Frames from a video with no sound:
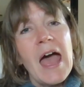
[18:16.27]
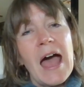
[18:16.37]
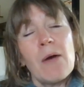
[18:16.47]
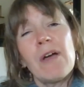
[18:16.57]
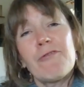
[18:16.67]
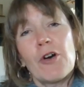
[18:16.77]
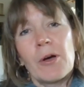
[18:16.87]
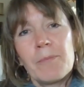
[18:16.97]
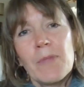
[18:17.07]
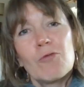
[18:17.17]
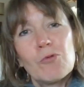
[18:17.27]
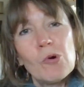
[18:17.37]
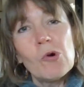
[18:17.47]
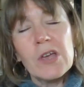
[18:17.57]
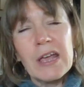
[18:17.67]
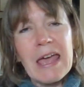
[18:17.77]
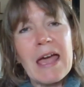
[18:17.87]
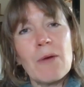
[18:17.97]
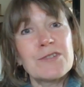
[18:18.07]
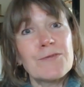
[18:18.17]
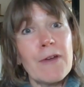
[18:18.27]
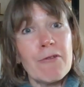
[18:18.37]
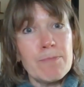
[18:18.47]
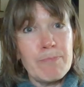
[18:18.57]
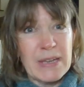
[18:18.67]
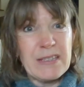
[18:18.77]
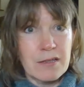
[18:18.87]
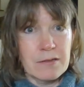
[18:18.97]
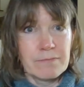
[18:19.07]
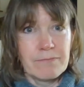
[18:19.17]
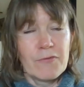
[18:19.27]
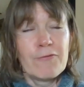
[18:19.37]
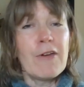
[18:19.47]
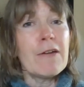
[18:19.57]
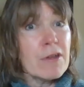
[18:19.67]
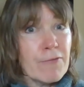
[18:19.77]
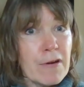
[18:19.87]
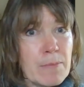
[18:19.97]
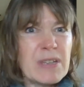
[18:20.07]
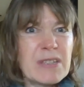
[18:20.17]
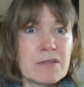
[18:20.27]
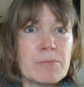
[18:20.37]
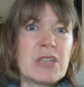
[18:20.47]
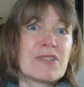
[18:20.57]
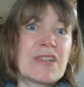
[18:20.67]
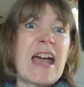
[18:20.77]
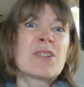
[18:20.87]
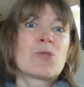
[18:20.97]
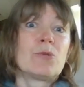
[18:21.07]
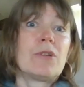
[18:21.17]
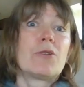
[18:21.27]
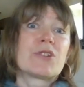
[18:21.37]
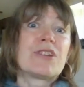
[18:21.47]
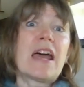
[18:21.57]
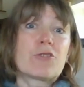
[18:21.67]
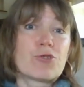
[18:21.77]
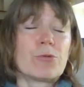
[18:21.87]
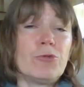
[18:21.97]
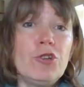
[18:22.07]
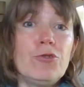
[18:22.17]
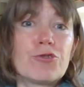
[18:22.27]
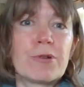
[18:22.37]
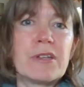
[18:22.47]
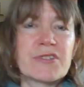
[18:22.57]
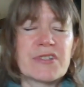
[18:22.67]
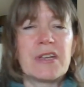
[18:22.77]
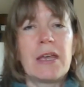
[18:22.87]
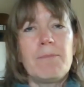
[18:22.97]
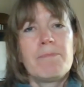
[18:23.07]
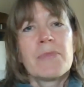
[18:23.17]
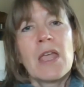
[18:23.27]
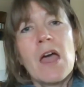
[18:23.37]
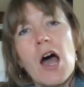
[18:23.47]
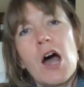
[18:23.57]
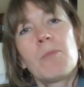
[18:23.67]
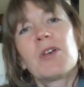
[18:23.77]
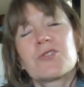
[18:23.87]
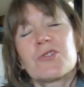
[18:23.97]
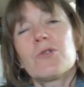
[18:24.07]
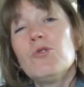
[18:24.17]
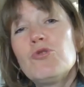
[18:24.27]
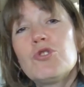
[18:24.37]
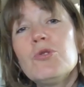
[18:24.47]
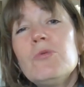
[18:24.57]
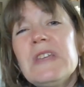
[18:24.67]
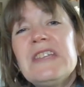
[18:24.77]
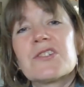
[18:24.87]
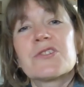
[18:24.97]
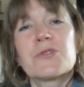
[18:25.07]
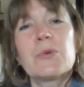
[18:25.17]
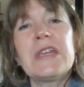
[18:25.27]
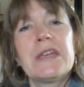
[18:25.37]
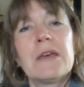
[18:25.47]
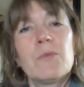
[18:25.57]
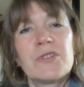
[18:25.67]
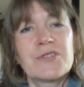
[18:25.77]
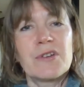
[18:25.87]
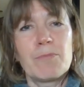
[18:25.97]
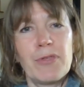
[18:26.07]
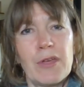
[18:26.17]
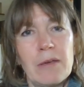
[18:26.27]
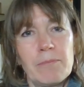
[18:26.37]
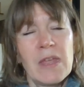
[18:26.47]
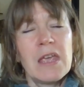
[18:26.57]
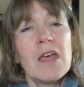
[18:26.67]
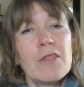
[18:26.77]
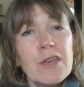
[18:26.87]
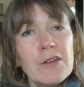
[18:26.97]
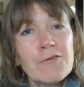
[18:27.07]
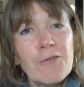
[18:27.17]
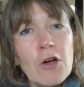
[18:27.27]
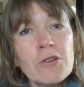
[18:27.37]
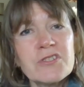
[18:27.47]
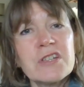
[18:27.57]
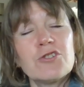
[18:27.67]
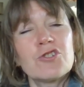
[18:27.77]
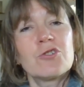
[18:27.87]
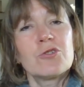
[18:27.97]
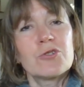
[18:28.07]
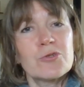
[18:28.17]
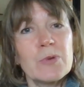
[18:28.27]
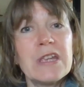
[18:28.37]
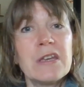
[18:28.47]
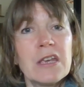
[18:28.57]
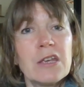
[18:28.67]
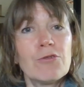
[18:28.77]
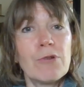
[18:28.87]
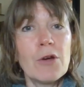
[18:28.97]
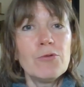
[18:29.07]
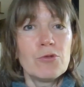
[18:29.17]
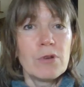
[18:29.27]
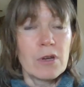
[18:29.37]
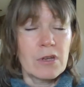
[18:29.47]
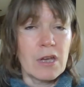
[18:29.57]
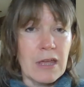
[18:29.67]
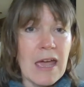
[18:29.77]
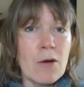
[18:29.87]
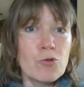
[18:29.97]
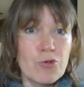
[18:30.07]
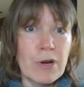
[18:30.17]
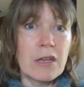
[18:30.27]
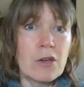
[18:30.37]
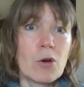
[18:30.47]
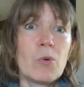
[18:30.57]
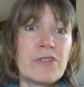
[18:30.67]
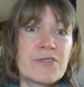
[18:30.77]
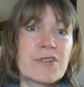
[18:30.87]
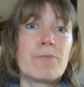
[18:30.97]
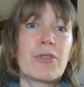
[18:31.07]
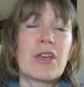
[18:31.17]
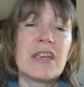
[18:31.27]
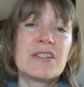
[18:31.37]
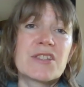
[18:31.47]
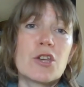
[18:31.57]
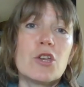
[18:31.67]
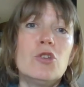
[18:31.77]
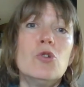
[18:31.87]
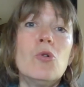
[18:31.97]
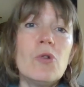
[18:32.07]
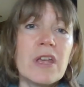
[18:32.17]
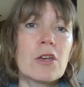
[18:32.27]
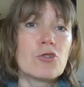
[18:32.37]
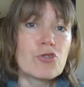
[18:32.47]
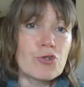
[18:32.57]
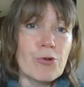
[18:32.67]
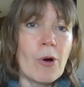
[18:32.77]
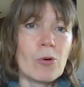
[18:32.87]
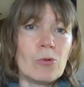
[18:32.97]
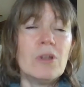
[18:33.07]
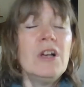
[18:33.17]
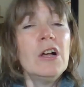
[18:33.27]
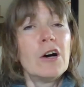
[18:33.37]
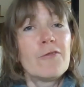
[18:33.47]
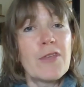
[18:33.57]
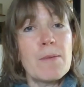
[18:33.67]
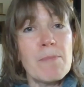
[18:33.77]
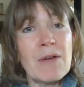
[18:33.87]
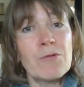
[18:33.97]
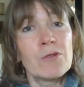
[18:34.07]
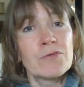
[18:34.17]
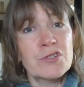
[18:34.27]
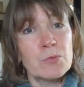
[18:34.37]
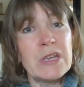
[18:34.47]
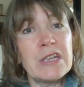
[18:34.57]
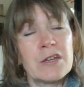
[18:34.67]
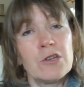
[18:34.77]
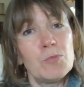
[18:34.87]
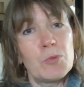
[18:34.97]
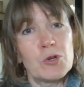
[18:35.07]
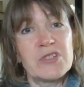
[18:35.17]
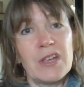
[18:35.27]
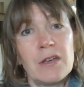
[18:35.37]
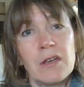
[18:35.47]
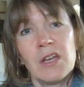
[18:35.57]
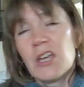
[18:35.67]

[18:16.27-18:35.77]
However, raw cacao is very bitter, very, very bitter, because it has all those natural nutrients in it. So you do need to sweeten it with something. The advantage to sweetening your own cacao drink with something is that you're in control of the amount of sweetener you put in.